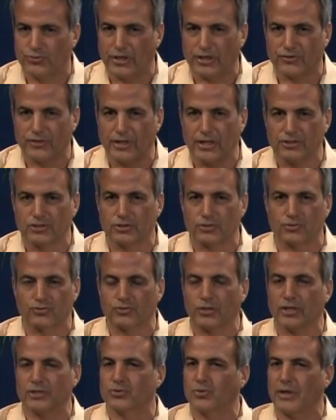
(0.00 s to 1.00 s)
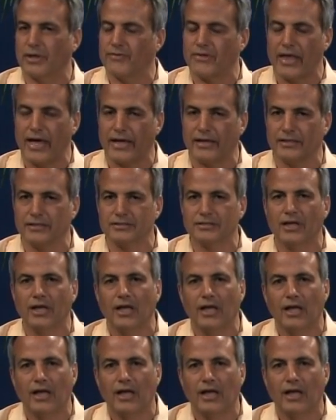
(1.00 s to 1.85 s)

recreational drugs, whatever that is.